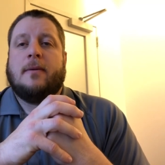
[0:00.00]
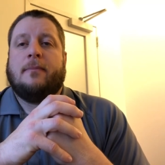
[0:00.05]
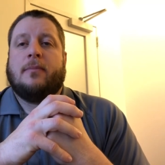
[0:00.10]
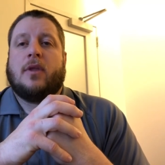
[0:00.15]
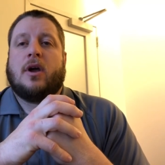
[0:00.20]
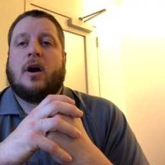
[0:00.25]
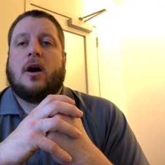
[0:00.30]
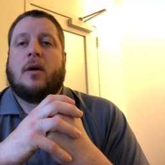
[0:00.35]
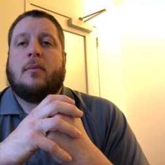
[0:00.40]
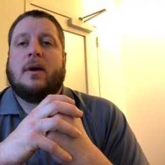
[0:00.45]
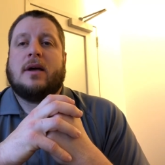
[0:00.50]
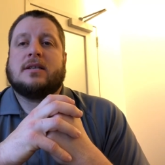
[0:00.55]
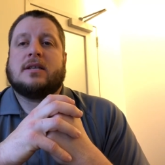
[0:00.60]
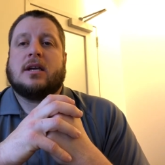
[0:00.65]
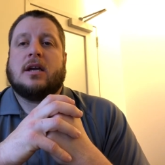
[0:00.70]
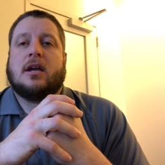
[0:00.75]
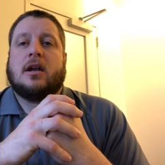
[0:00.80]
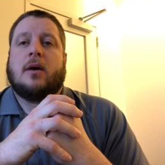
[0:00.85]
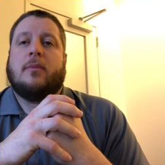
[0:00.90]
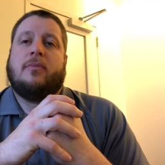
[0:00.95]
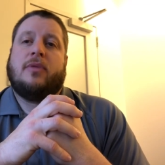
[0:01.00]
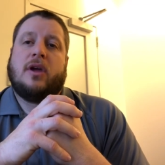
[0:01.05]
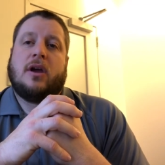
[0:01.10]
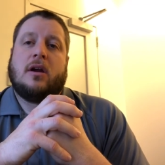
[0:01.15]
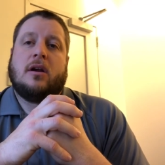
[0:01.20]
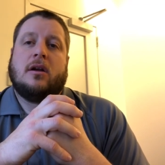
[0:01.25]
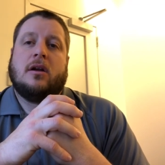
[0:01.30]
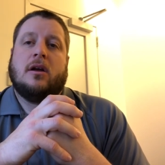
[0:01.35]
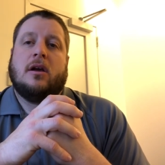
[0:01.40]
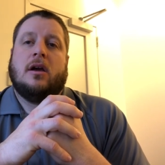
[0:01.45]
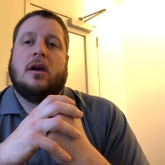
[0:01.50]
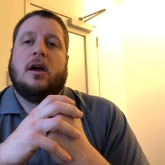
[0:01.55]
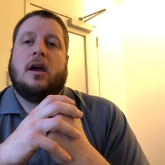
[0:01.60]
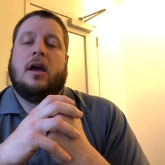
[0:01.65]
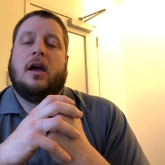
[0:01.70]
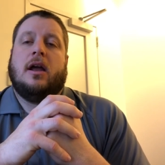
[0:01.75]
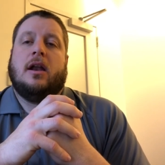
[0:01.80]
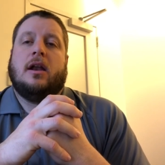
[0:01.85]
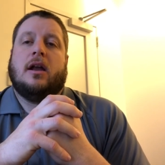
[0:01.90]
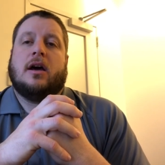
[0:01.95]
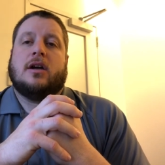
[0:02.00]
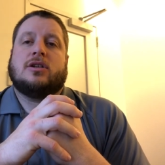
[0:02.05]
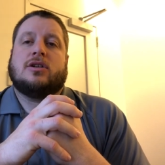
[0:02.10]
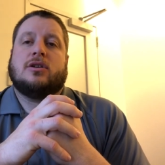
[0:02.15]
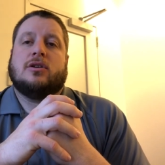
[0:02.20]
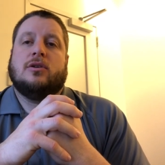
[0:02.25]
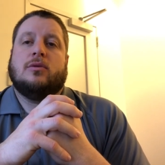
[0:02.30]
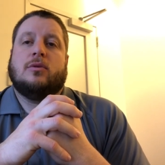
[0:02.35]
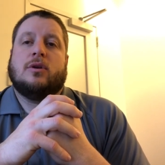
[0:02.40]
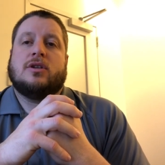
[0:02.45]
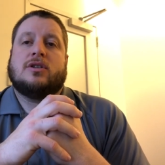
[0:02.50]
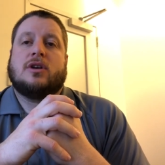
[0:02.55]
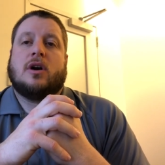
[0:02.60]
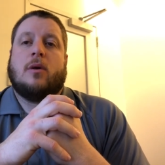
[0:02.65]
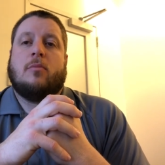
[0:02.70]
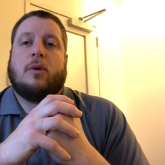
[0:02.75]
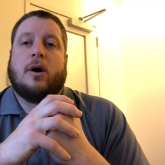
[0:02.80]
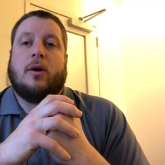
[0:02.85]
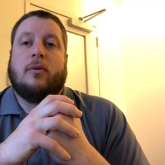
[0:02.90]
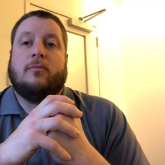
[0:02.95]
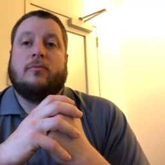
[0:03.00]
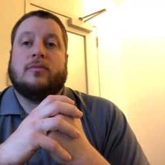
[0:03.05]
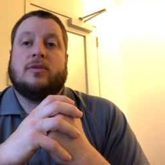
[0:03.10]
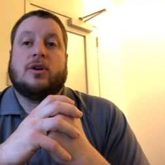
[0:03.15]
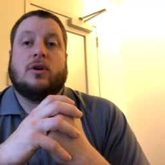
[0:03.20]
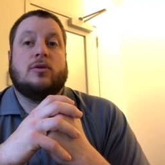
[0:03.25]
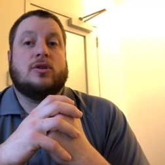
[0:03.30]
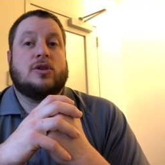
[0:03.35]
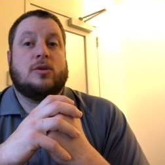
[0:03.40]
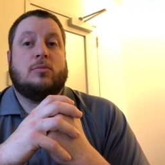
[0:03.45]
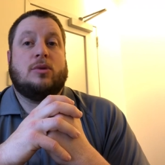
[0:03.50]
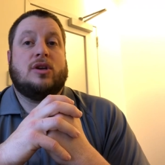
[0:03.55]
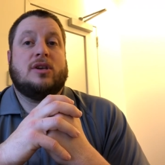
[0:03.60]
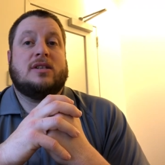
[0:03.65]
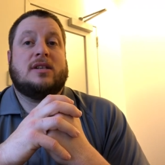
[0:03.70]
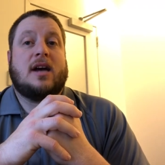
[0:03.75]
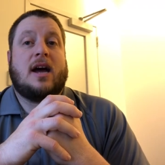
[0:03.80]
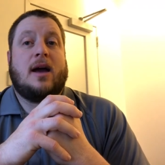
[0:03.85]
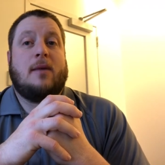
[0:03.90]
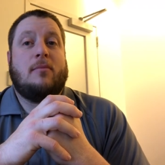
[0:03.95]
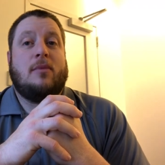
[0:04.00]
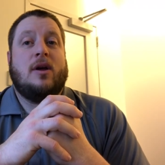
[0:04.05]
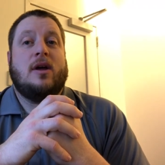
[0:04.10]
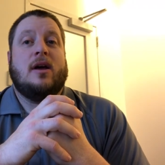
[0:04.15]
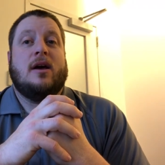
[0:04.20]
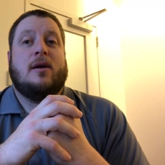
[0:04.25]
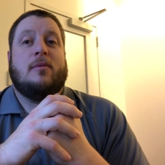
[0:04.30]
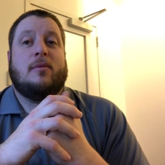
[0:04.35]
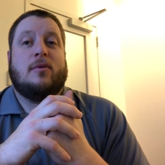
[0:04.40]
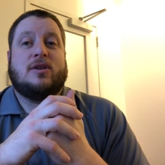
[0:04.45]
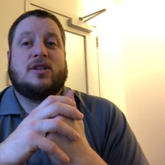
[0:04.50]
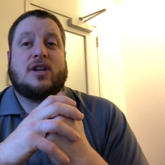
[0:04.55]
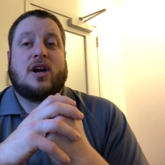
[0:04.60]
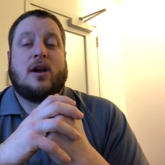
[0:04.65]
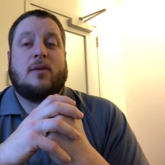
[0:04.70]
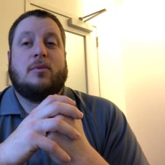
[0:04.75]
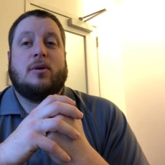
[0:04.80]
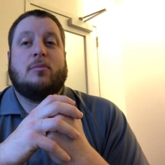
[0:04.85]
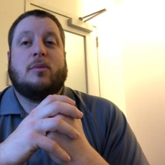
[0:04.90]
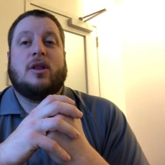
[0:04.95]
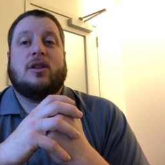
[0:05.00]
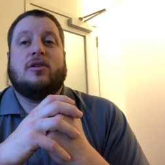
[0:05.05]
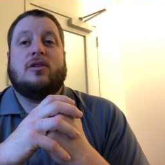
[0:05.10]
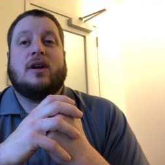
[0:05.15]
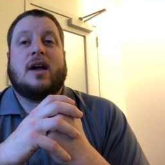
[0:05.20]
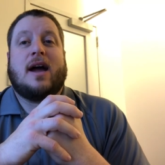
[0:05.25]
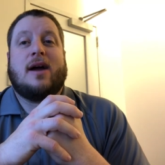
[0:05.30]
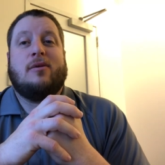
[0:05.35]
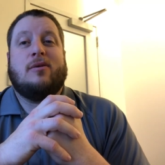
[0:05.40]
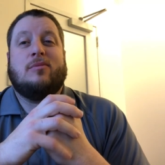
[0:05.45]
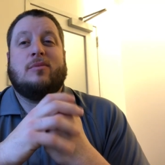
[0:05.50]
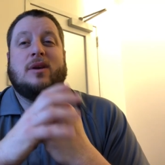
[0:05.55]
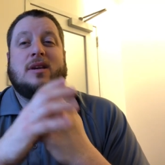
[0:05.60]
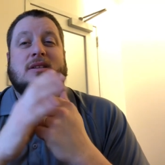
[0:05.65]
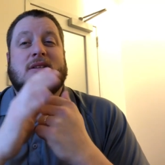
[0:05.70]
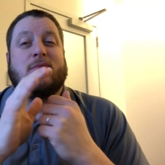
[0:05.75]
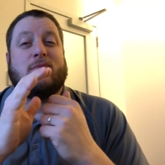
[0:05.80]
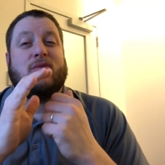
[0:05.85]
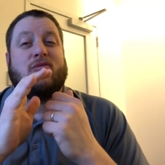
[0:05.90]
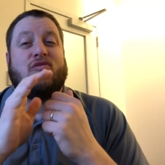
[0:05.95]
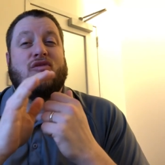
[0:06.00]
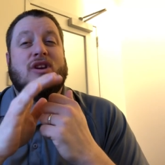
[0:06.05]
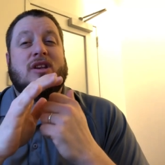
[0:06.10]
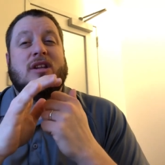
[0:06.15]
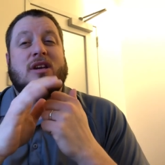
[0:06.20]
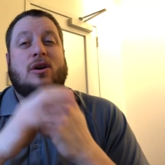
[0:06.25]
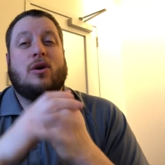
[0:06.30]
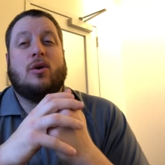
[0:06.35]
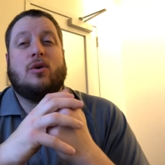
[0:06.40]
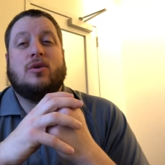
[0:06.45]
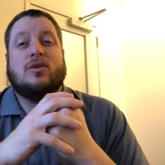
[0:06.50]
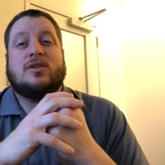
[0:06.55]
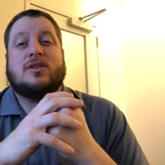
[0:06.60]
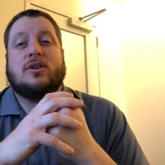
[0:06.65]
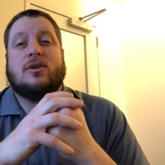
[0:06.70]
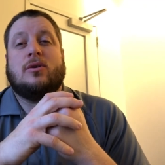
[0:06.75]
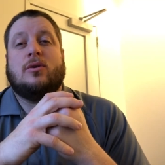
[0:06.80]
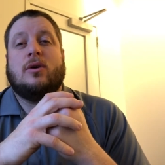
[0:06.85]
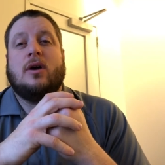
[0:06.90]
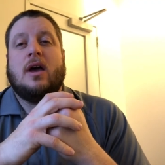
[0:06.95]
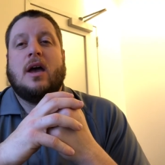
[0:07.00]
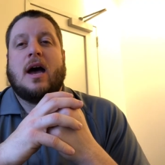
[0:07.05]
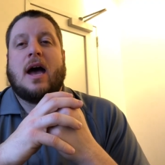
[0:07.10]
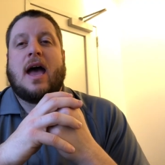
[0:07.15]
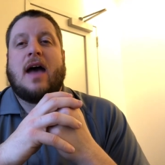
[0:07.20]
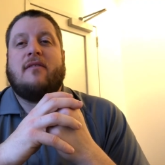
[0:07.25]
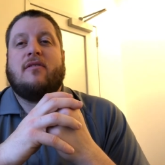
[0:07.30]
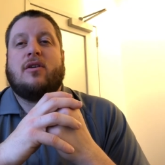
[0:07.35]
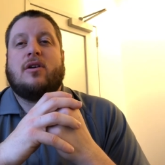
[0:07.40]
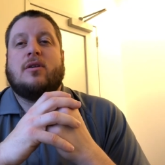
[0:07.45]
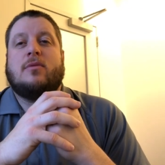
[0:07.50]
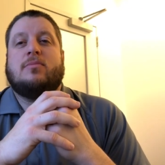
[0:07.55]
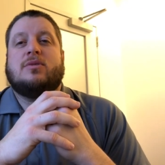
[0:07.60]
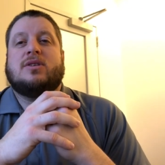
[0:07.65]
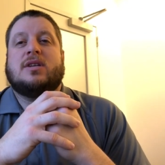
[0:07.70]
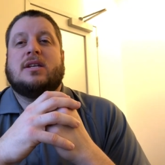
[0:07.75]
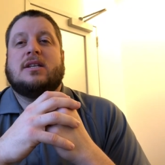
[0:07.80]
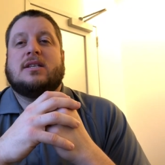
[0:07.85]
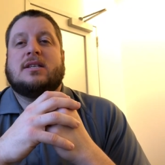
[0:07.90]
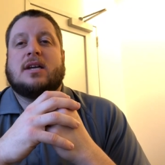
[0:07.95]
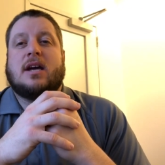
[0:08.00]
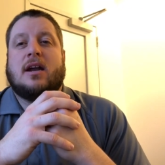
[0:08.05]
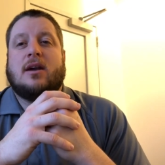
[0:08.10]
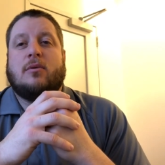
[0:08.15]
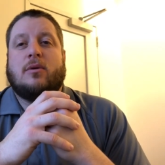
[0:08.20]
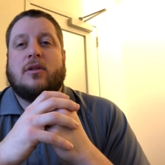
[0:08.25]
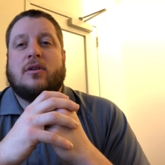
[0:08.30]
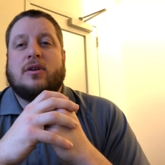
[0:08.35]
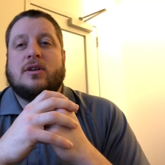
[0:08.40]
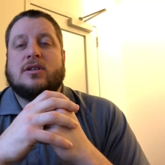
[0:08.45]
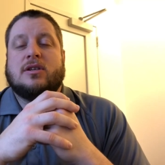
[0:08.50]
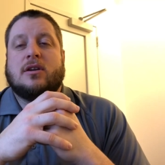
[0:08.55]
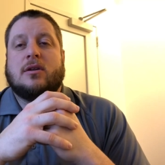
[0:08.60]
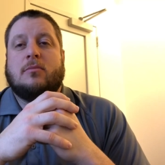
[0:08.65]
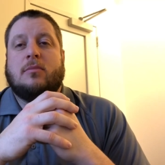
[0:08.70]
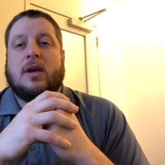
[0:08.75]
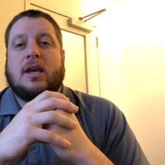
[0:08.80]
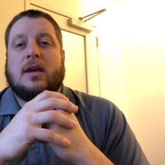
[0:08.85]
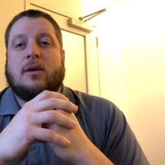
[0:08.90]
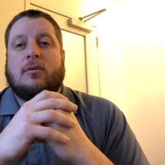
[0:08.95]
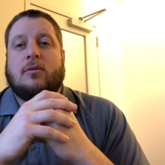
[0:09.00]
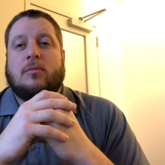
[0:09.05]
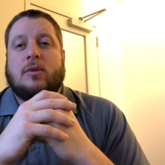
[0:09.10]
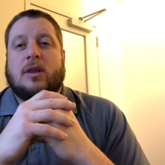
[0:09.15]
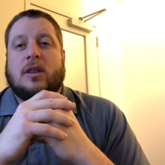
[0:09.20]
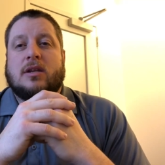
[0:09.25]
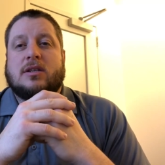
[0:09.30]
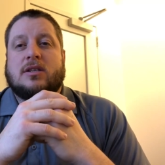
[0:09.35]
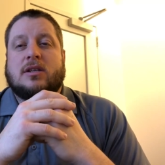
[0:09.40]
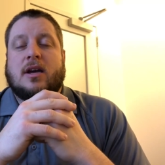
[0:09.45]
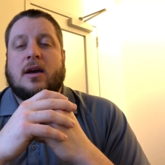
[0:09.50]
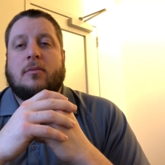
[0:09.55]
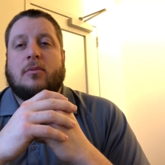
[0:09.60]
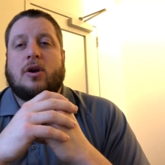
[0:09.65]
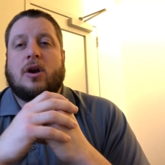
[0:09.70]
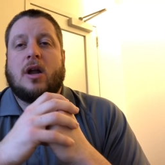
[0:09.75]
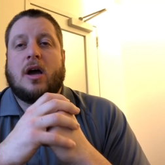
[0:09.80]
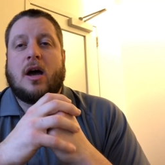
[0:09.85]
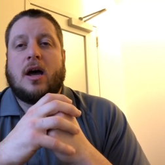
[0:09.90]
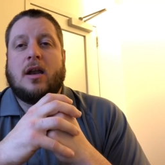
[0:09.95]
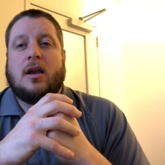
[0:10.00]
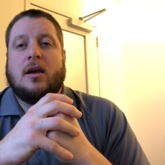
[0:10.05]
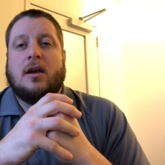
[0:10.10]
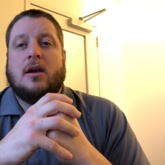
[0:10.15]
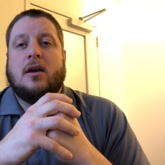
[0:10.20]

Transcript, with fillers: um, as I get up there and uh, show you what it's all about. So should be a good time. I'm going to try to bring my little guy with me. It's going to be really cold, so I haven't 100% decided whether he's going to make it with me this time or not.